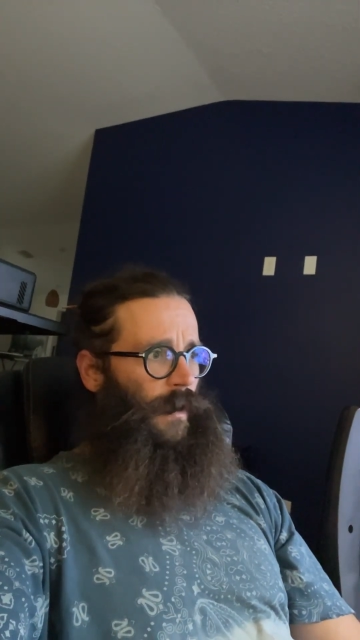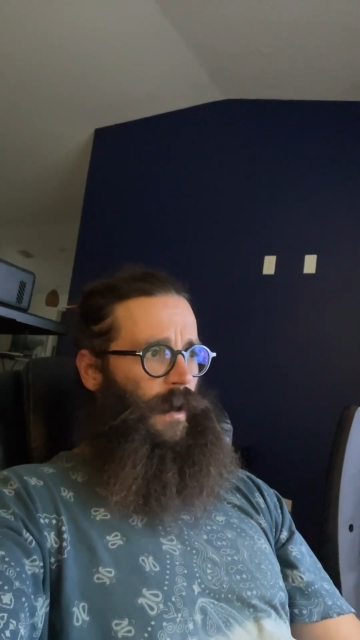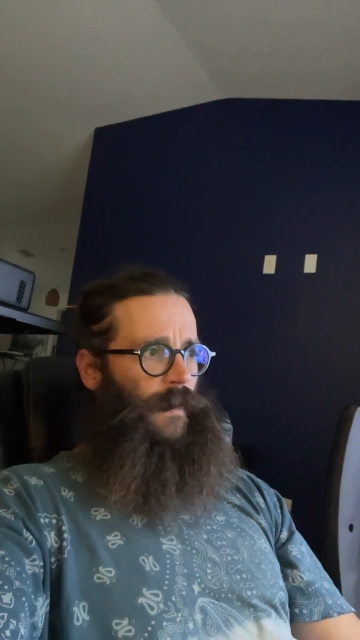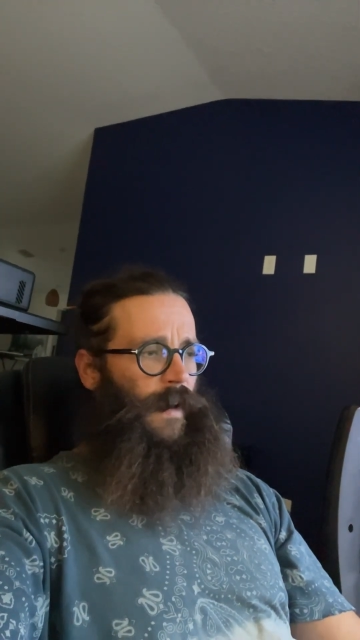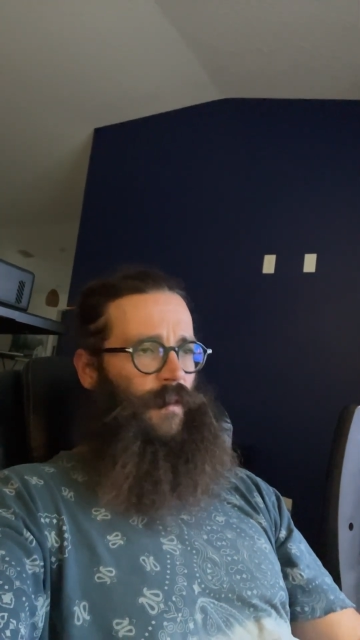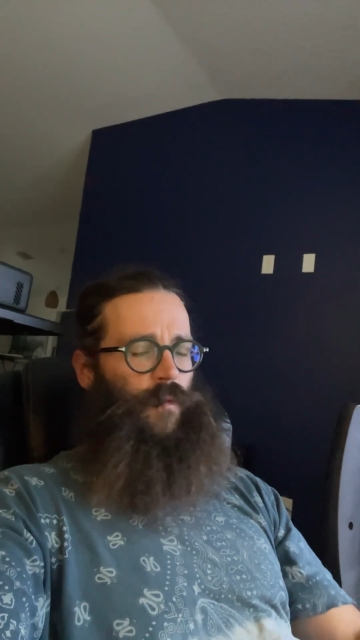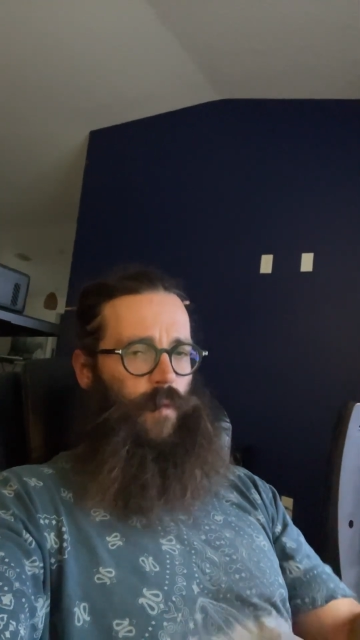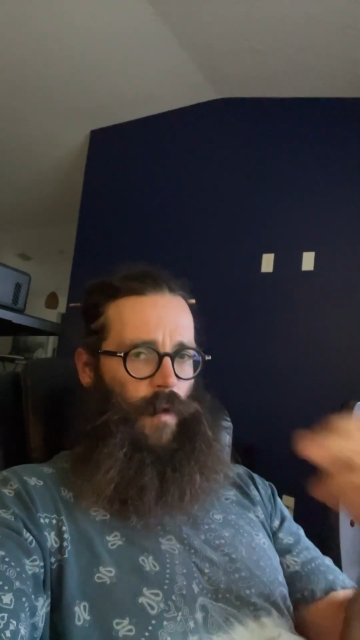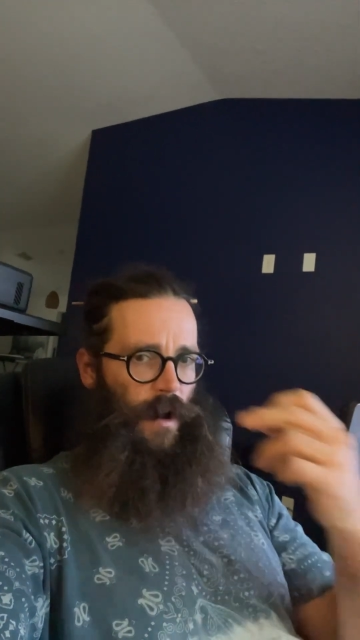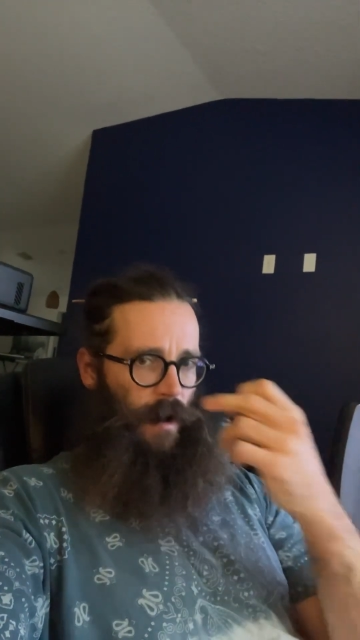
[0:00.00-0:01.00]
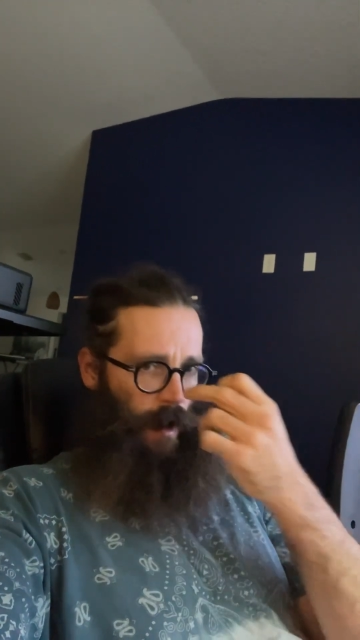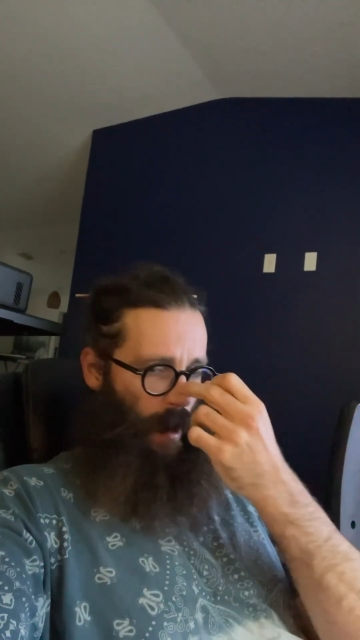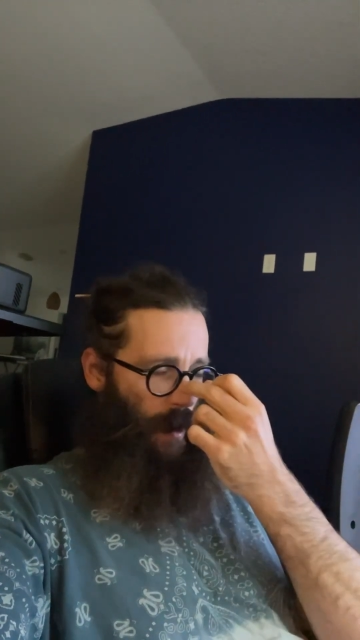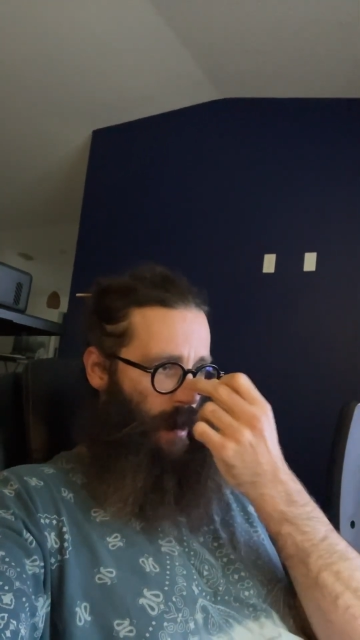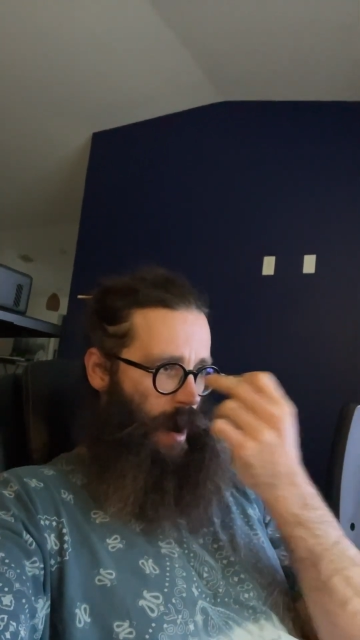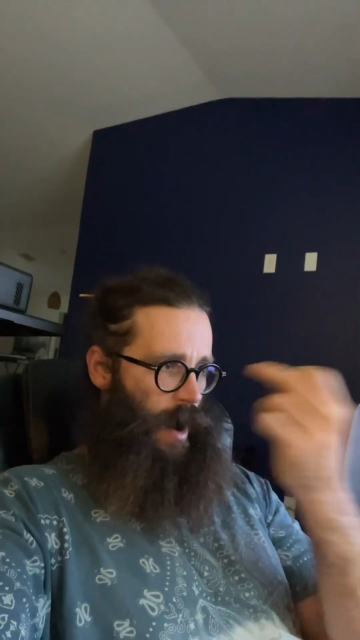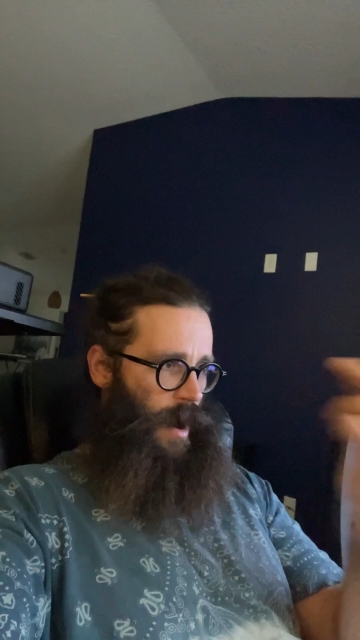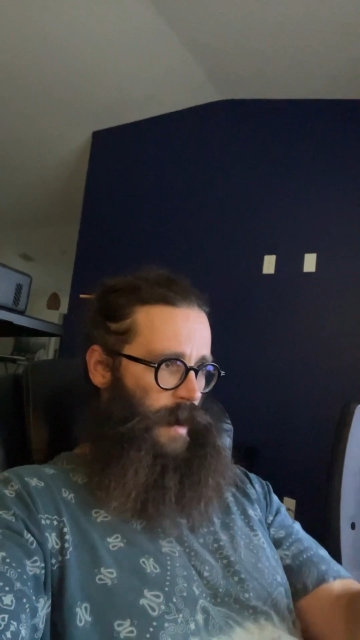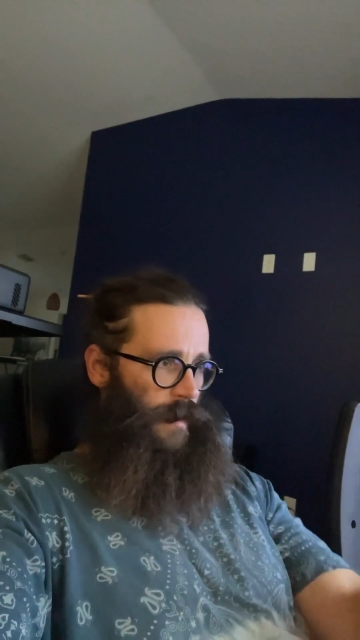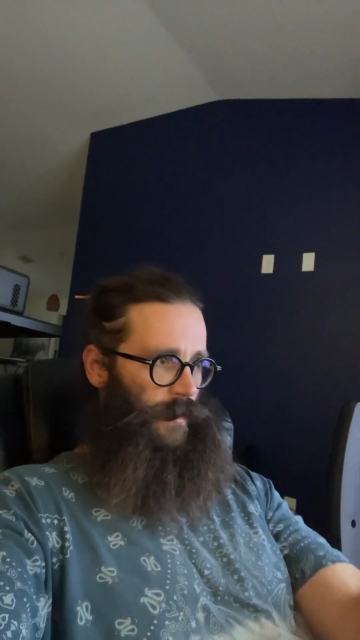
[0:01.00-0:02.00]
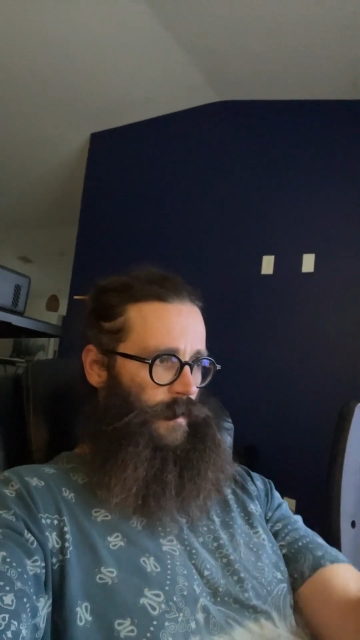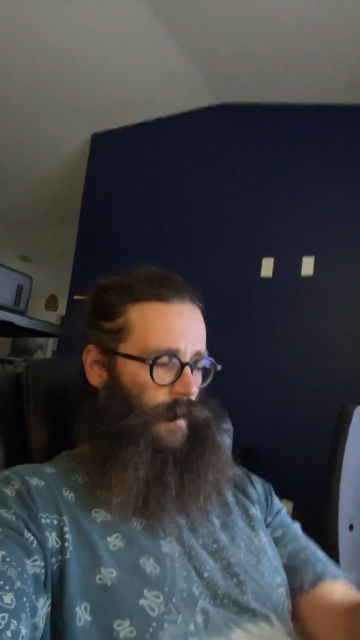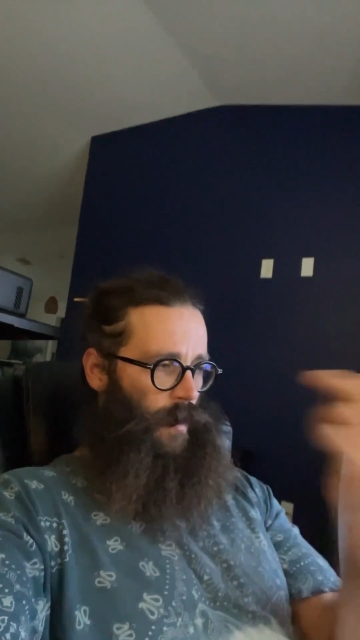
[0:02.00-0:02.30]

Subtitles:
And that's what our eyes